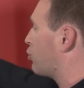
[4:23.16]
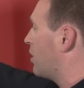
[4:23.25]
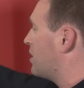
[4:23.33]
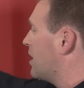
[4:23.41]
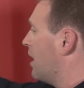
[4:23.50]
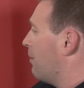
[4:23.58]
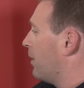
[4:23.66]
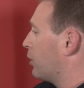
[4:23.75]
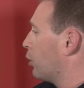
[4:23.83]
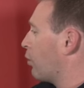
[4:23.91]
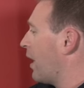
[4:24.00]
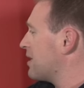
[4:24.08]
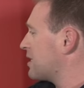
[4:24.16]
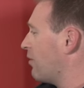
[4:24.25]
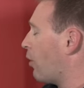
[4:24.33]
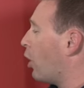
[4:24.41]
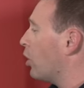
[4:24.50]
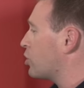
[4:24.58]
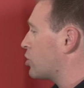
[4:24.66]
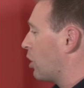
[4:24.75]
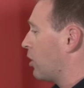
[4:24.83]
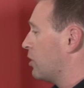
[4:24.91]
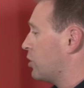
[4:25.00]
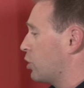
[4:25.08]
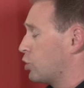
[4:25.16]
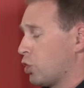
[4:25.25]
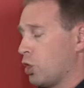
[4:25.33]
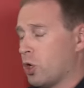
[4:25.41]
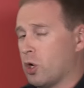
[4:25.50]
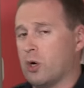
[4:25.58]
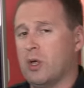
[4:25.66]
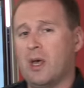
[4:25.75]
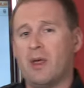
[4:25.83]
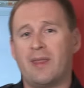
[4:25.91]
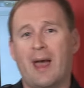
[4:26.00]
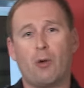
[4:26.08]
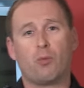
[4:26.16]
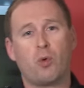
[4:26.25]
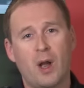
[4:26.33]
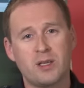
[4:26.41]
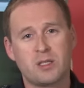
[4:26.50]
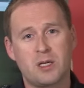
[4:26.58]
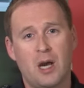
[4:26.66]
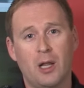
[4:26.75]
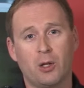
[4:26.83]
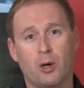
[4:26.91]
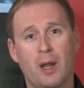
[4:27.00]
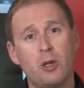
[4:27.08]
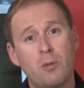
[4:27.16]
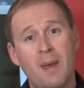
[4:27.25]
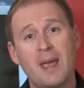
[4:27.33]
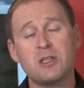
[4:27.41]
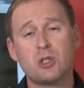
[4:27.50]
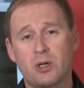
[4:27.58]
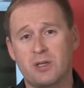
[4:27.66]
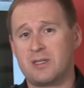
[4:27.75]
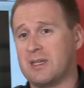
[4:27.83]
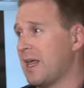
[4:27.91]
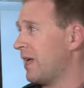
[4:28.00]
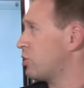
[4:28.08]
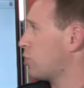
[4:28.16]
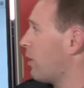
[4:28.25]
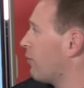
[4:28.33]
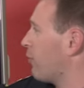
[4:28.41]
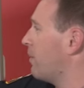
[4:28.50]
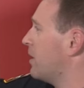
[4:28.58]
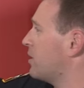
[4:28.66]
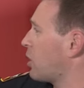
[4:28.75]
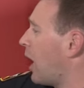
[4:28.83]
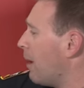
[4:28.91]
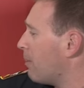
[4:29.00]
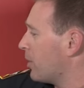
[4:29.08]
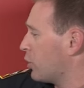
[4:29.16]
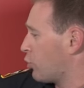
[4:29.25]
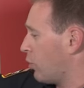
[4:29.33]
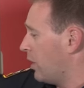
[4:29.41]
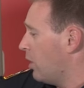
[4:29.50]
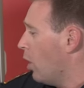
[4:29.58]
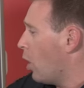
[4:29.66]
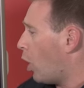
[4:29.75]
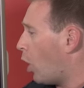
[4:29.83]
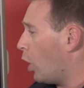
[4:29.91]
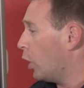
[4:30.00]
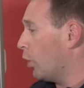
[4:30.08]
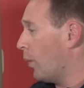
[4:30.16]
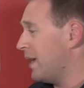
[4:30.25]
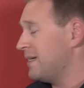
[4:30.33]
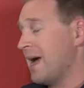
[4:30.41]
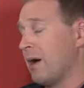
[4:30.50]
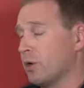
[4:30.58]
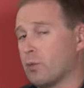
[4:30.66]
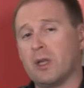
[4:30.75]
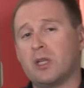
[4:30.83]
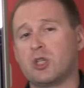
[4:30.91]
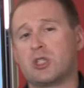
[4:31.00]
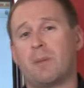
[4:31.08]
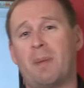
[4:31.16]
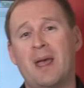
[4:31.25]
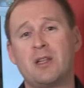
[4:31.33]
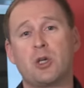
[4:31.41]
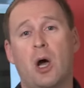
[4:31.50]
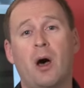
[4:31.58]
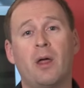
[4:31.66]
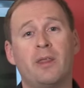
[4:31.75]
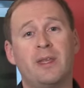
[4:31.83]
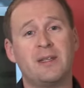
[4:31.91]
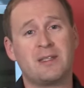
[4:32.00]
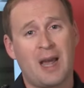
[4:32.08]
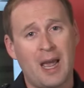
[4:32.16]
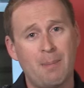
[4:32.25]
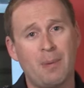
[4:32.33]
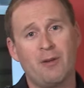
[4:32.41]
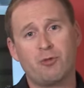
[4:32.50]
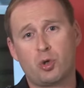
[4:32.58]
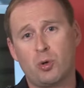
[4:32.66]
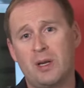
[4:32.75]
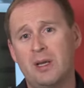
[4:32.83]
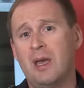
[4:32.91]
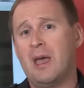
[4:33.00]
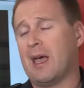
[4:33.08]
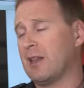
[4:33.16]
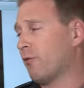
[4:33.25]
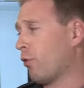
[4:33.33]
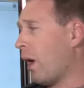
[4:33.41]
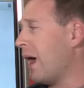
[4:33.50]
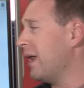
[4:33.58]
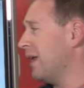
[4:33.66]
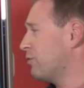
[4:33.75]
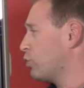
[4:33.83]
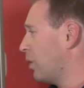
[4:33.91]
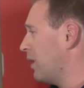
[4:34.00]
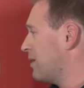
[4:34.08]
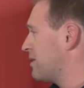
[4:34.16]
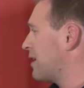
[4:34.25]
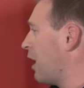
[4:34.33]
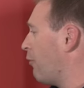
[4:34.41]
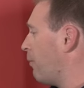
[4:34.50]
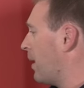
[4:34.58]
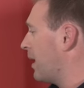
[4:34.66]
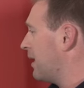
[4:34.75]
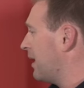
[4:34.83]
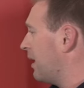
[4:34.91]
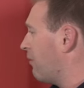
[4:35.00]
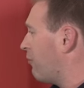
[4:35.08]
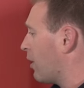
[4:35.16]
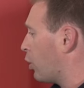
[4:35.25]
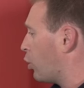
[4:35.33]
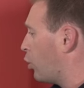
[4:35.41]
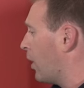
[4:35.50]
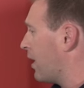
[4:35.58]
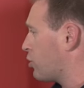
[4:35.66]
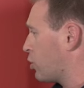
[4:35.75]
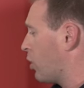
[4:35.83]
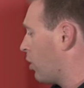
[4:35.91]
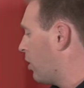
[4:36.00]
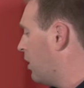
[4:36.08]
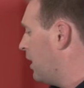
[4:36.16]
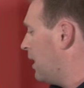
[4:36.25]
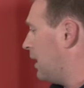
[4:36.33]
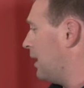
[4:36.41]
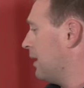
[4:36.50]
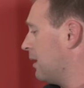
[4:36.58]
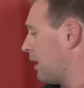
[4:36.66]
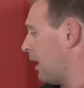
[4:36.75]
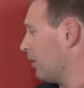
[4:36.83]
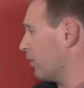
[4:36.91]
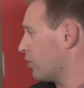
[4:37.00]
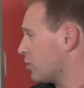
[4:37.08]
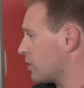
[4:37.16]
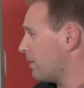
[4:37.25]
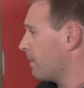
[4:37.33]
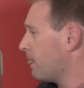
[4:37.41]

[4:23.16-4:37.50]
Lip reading: trees, but the rest have all started to turn that rust color. And you may start to see that start from the top of the tree all the way down. It really just depends on the type of tree and the variety of tree itself, but again, a very quick turn in colors.